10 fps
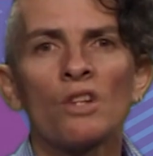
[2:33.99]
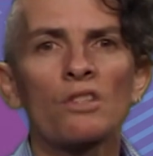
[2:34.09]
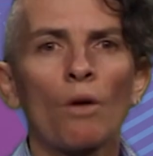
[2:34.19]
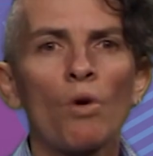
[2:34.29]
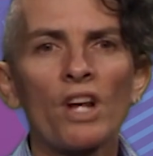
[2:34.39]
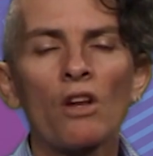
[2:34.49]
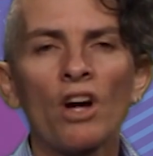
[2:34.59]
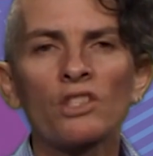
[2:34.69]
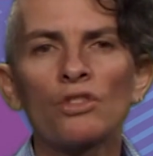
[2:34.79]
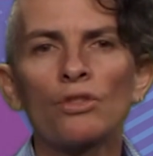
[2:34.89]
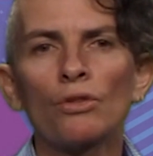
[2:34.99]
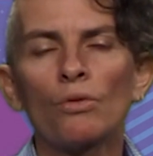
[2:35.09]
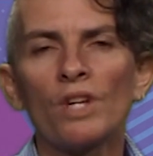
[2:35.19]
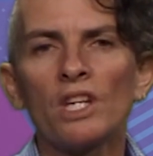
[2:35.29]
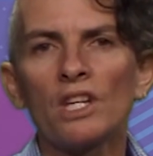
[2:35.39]
So what I'd like to
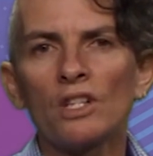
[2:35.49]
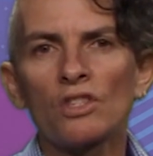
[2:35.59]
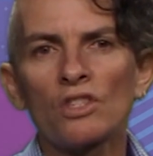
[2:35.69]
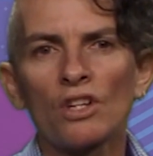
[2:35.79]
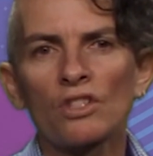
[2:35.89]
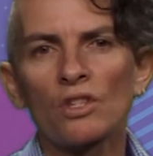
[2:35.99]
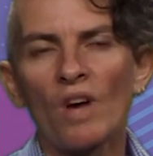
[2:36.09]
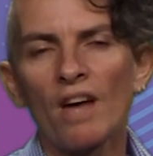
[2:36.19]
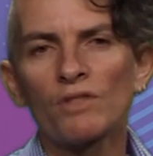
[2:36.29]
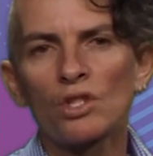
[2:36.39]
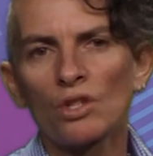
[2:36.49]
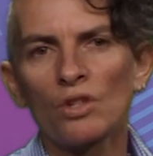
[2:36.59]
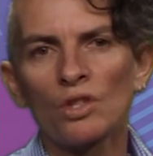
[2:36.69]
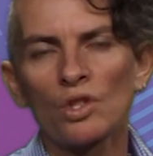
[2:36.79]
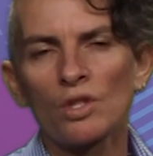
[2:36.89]
do is to have
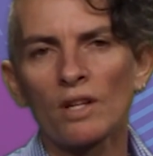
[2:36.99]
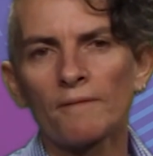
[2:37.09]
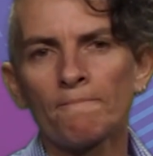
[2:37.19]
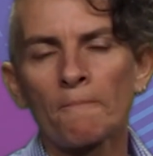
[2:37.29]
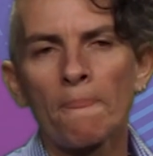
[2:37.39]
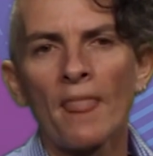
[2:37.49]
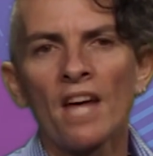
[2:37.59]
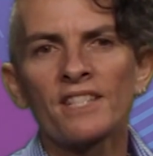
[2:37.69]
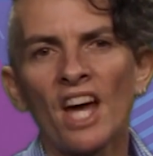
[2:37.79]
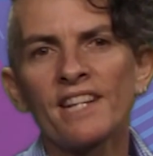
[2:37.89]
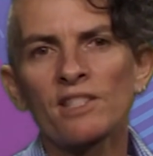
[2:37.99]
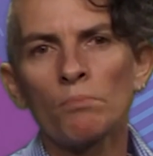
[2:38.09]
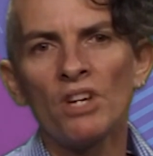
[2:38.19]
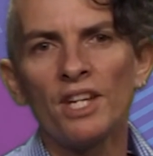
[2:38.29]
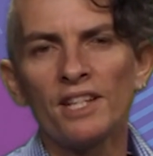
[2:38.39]
students take
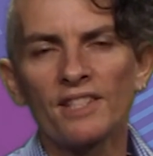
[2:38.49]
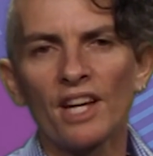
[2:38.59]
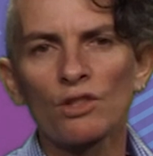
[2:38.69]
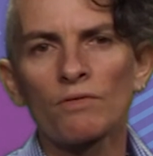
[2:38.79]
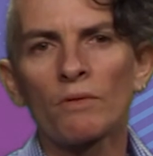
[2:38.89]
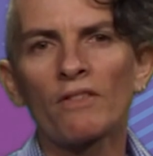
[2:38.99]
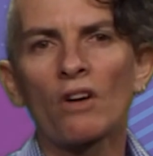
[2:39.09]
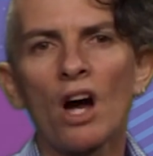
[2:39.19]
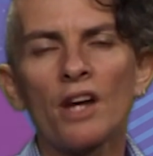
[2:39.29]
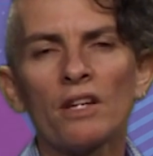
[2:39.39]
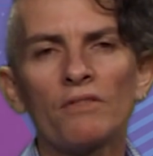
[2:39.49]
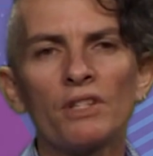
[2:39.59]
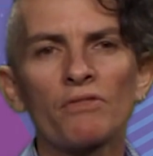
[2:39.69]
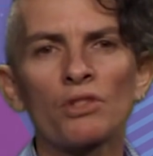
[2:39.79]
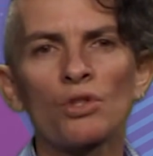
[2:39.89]
some media text from a variety of
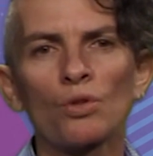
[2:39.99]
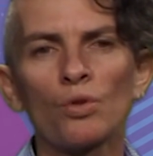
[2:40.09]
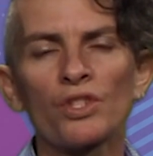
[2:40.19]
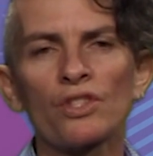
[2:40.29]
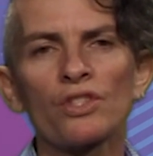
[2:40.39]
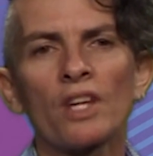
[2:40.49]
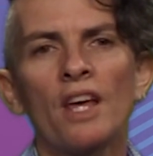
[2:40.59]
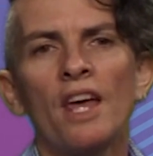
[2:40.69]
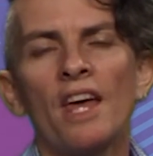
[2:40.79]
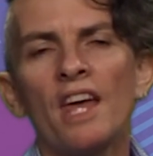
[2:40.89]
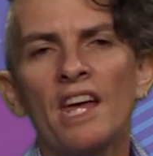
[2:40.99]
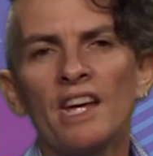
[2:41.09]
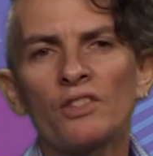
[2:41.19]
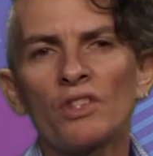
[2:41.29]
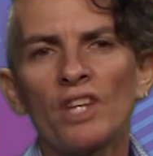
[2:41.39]
different sources
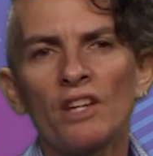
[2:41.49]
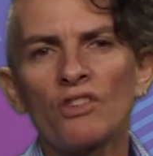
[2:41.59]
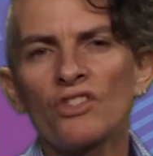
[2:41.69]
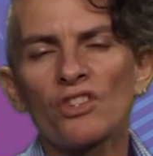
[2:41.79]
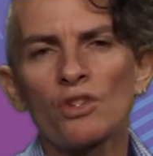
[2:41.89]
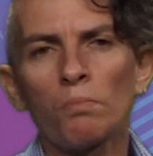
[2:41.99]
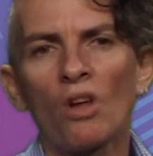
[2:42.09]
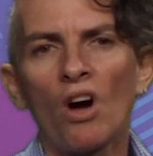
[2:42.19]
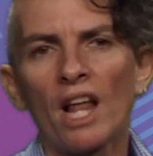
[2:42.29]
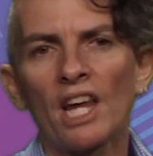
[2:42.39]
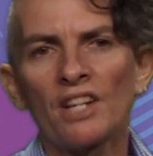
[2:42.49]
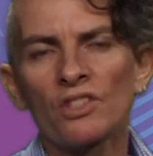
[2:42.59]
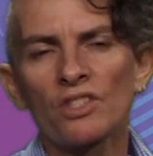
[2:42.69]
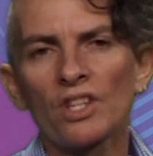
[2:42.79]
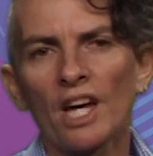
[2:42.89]
and to then just apply a
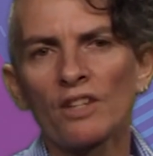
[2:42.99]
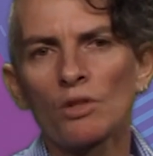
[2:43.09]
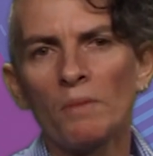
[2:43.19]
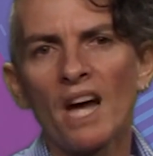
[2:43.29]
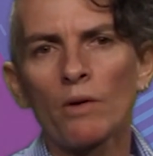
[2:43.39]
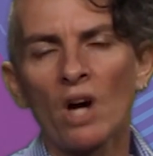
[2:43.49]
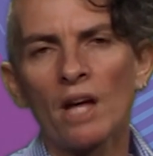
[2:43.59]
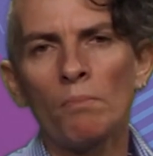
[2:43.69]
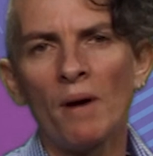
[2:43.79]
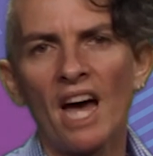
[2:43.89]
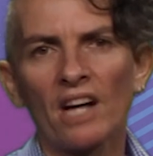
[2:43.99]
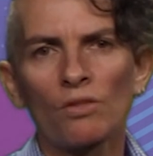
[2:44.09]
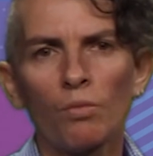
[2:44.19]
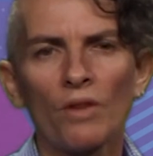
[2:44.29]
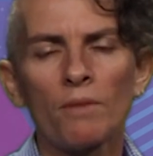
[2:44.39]
lens to that to be able to
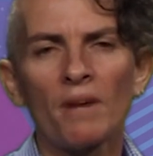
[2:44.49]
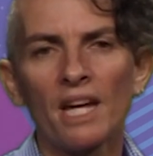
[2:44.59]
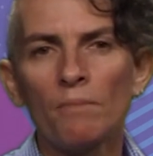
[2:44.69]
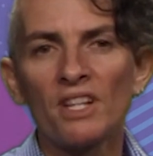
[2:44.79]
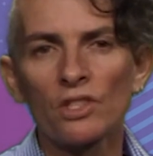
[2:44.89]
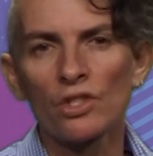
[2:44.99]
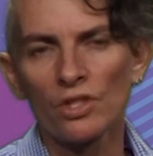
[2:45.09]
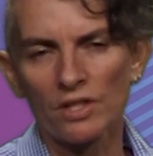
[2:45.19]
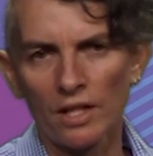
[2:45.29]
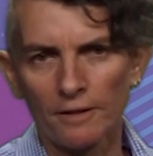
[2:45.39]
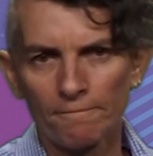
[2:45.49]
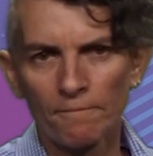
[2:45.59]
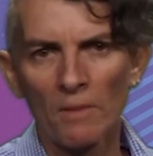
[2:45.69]
unpack what the main messages are.